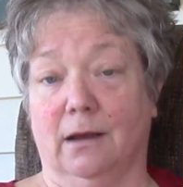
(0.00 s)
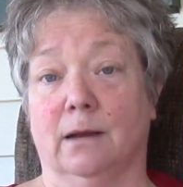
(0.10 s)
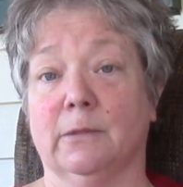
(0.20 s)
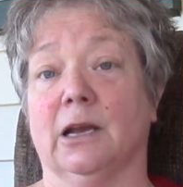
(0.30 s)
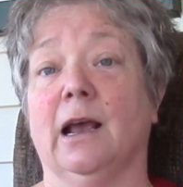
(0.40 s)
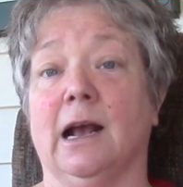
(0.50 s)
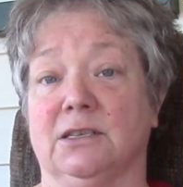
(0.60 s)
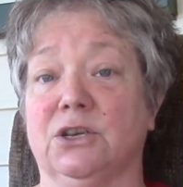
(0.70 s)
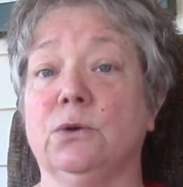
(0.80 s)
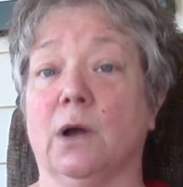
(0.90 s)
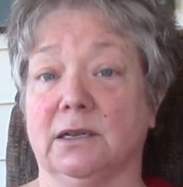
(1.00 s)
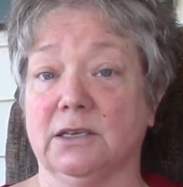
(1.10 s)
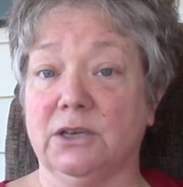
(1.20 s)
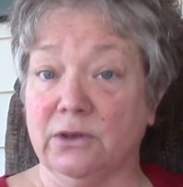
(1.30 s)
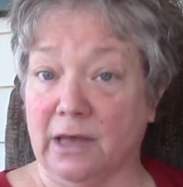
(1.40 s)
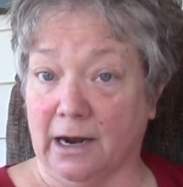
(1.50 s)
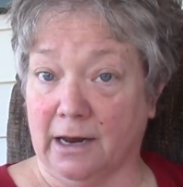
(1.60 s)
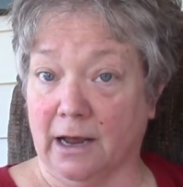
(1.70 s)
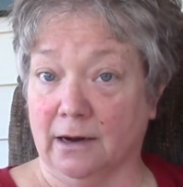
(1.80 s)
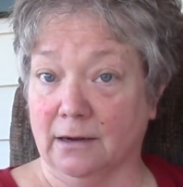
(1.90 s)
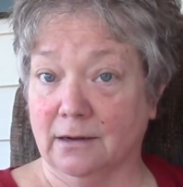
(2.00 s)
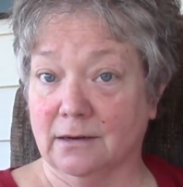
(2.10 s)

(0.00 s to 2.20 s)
I'm going to ask you not to do that again.